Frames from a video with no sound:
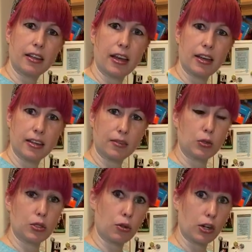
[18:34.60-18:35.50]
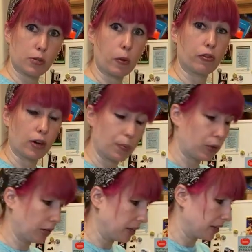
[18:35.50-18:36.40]
that was crushed before I
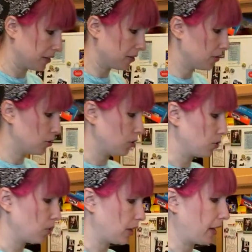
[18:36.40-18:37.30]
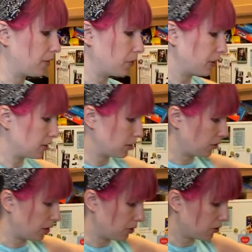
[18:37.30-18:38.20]
put it in to, again, release the
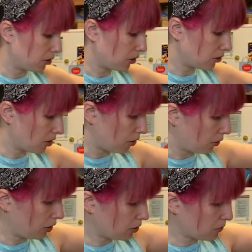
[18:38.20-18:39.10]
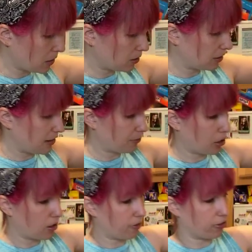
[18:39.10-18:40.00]
oils. So here's my steamed
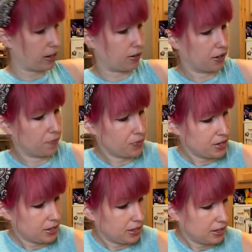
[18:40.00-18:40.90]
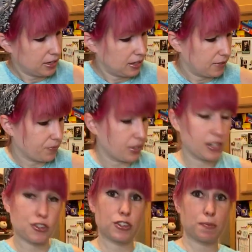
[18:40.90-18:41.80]
cauliflower. It
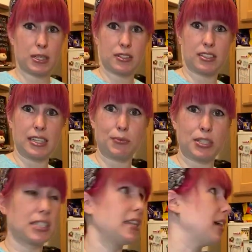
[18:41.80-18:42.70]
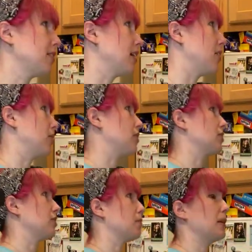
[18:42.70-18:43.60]
should be steamed to death now
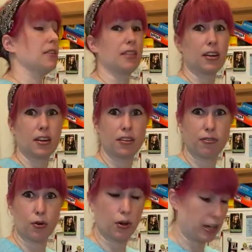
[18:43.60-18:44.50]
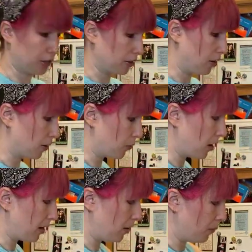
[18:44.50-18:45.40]
because it's been in there for a good long
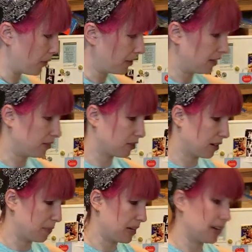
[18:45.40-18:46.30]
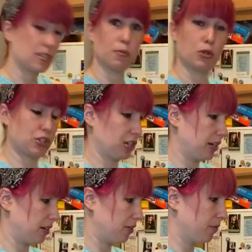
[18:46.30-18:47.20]
while, but it's going to be nice and mushy
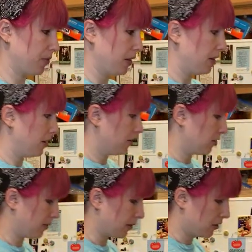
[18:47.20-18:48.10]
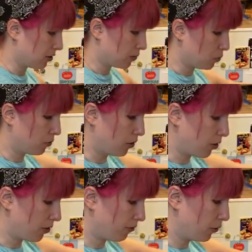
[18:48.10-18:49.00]
now. So I'm going to just move
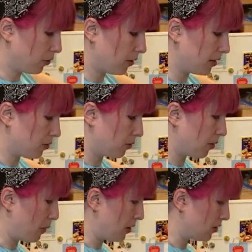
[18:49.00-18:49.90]
all the florets with a pair of